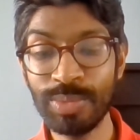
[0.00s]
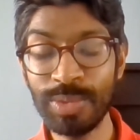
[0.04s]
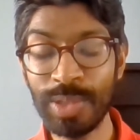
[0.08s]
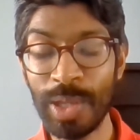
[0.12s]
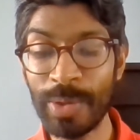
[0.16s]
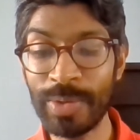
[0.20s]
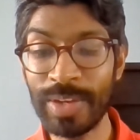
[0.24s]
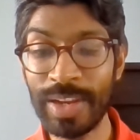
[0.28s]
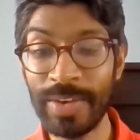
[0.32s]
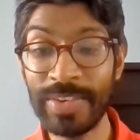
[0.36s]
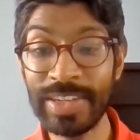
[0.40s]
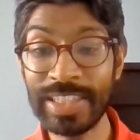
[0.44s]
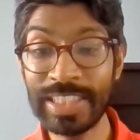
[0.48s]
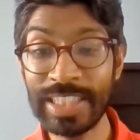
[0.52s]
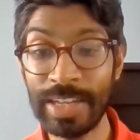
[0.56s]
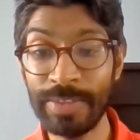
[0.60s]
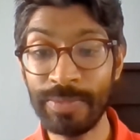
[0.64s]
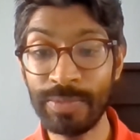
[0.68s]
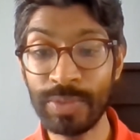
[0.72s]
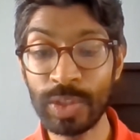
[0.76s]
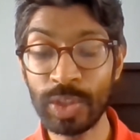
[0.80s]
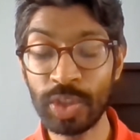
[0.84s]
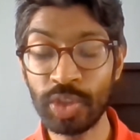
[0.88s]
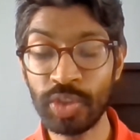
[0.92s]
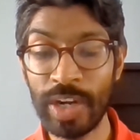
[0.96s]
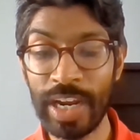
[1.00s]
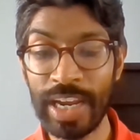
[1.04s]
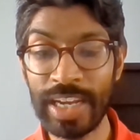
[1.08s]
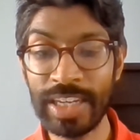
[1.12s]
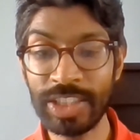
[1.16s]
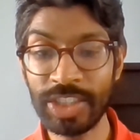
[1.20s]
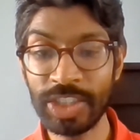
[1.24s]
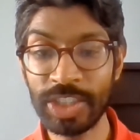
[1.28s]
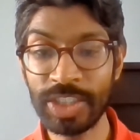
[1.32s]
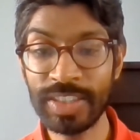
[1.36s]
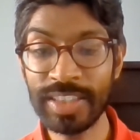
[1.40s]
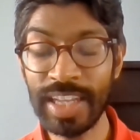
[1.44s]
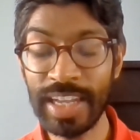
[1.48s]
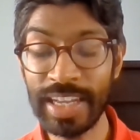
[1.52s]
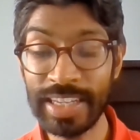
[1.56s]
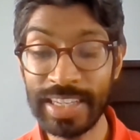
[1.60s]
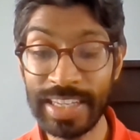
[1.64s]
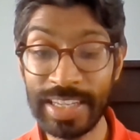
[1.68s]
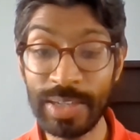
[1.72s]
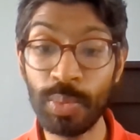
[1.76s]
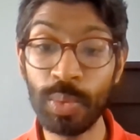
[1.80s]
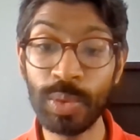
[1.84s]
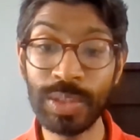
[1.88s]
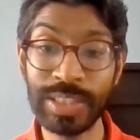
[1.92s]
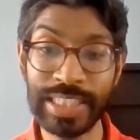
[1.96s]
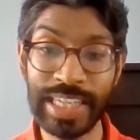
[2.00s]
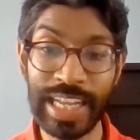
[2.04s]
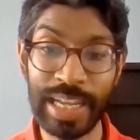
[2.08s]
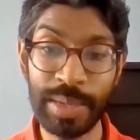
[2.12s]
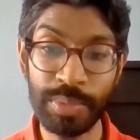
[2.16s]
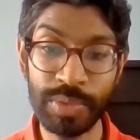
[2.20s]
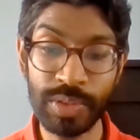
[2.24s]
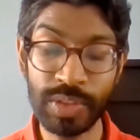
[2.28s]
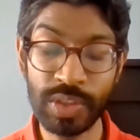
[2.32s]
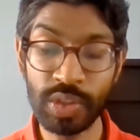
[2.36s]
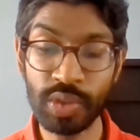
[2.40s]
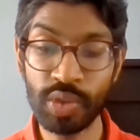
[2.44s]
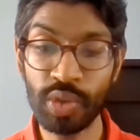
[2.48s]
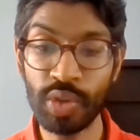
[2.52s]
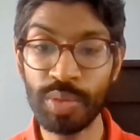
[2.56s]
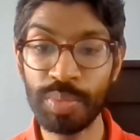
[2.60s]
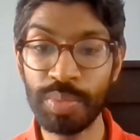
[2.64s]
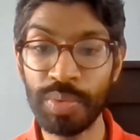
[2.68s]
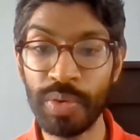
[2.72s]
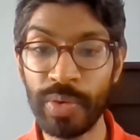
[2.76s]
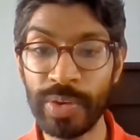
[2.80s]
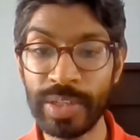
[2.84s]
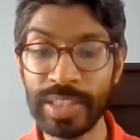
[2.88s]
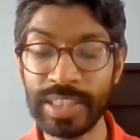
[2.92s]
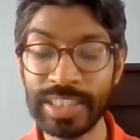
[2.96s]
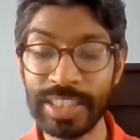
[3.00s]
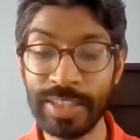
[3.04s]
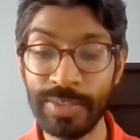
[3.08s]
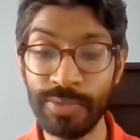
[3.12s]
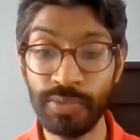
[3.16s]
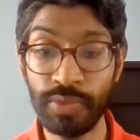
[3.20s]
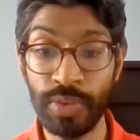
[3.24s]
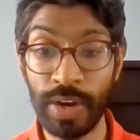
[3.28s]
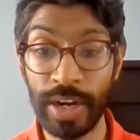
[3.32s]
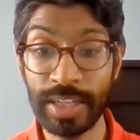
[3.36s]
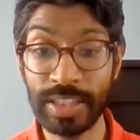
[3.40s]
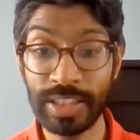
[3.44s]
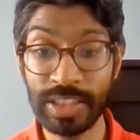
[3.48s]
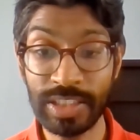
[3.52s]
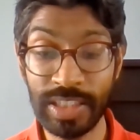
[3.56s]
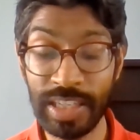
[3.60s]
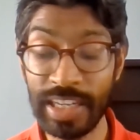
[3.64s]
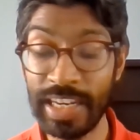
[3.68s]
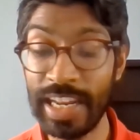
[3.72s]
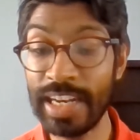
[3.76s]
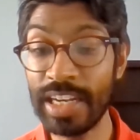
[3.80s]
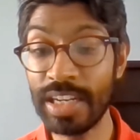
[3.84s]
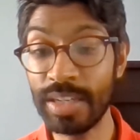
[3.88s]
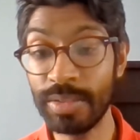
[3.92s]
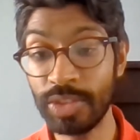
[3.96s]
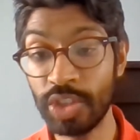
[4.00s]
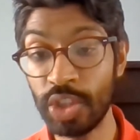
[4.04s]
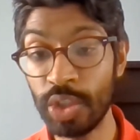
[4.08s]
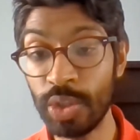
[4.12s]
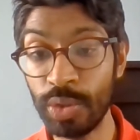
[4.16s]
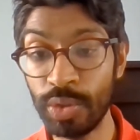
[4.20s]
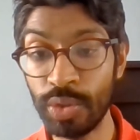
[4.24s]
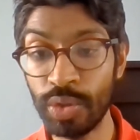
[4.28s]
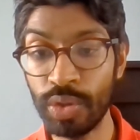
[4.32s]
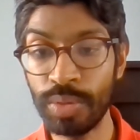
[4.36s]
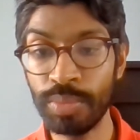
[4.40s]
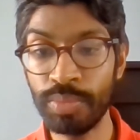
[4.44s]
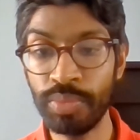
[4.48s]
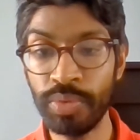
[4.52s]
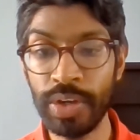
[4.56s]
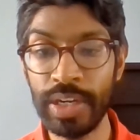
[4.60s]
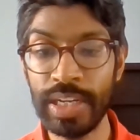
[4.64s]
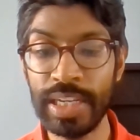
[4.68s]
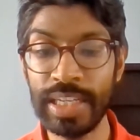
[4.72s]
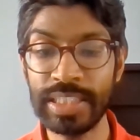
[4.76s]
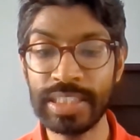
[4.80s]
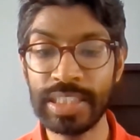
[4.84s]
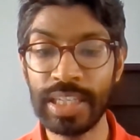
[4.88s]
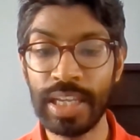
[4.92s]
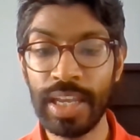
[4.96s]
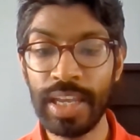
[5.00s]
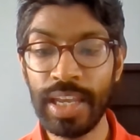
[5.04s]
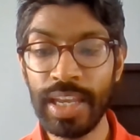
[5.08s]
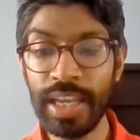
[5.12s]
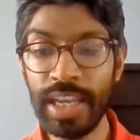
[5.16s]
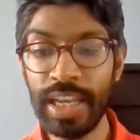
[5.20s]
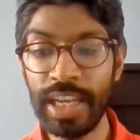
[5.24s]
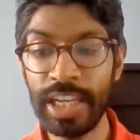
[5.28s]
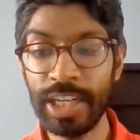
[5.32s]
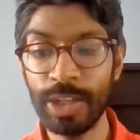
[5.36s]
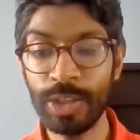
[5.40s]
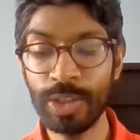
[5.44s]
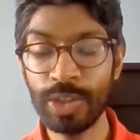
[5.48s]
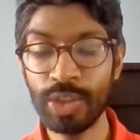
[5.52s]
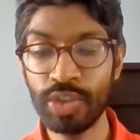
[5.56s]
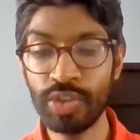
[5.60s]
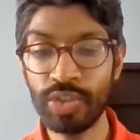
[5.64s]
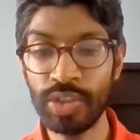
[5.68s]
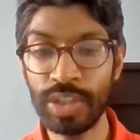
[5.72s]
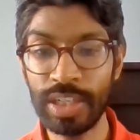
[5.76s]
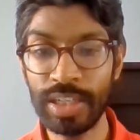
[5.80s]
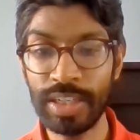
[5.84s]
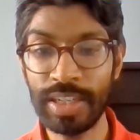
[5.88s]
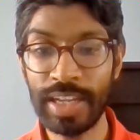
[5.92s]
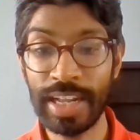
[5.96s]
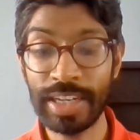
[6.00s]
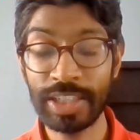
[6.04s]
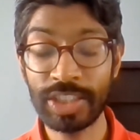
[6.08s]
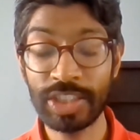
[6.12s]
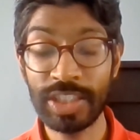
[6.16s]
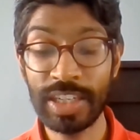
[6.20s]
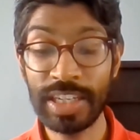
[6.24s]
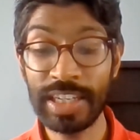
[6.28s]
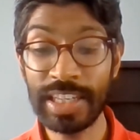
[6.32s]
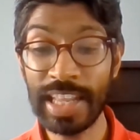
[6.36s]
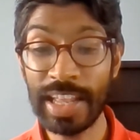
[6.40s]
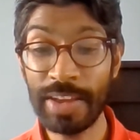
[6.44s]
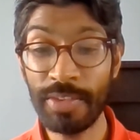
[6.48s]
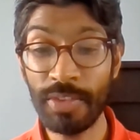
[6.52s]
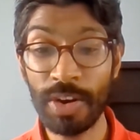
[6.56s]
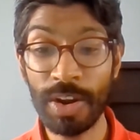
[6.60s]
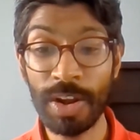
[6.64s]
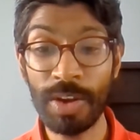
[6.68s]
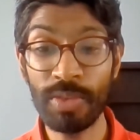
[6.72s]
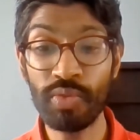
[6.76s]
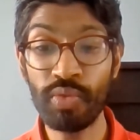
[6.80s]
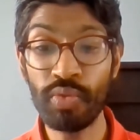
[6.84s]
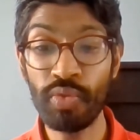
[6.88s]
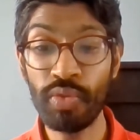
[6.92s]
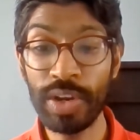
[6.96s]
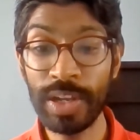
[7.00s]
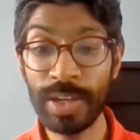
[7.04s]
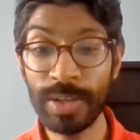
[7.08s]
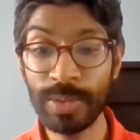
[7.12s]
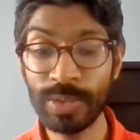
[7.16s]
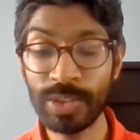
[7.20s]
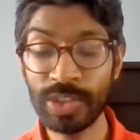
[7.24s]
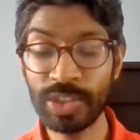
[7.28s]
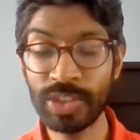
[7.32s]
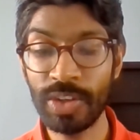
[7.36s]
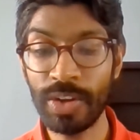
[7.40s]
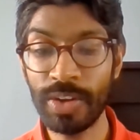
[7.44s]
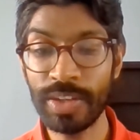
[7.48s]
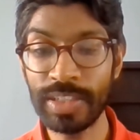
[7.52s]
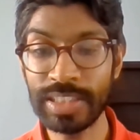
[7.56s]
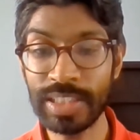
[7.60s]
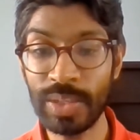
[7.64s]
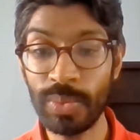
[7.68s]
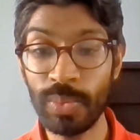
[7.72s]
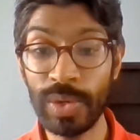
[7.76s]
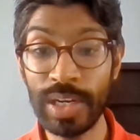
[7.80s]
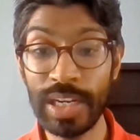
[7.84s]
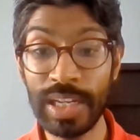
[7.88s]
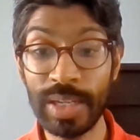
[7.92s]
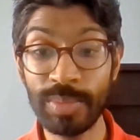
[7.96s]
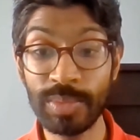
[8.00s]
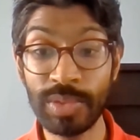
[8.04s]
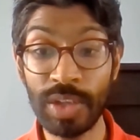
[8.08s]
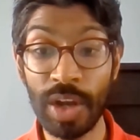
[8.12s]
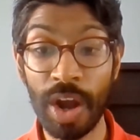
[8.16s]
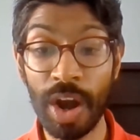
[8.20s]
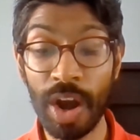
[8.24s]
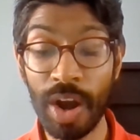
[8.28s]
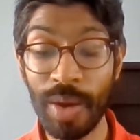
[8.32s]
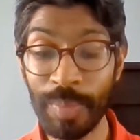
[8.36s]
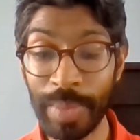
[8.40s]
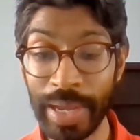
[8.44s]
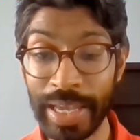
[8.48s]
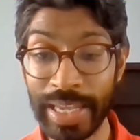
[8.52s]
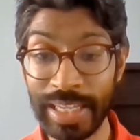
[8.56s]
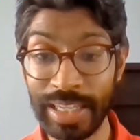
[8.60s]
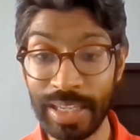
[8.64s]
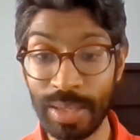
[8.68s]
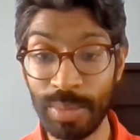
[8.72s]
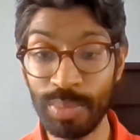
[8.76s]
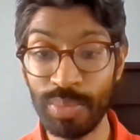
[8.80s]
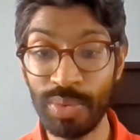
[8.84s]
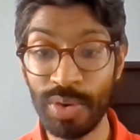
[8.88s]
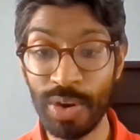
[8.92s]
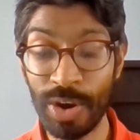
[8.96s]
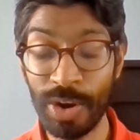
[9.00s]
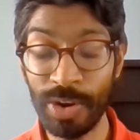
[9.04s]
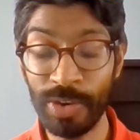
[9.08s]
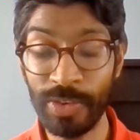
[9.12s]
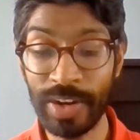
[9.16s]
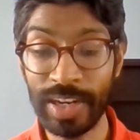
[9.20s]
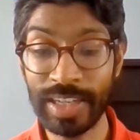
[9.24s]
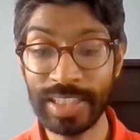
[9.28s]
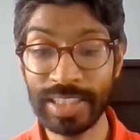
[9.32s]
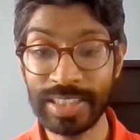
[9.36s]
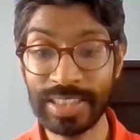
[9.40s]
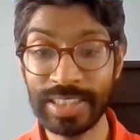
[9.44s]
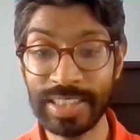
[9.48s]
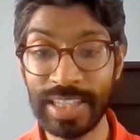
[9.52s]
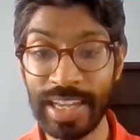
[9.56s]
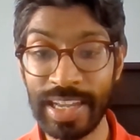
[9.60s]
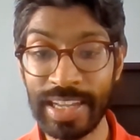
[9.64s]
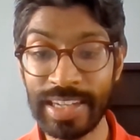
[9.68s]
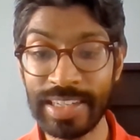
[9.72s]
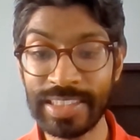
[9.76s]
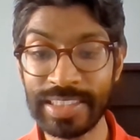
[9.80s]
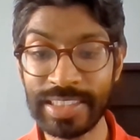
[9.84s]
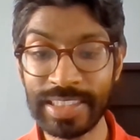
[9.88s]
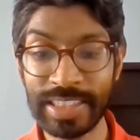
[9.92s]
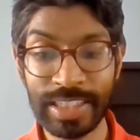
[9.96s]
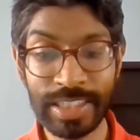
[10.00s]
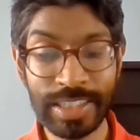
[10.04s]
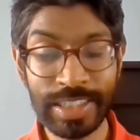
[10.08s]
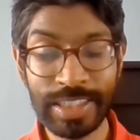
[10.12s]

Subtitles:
there is that frustration that he wasn't able to score points in France and then the 2 Grand Prix in Austria, actually there are real signs that Williams are making progress, and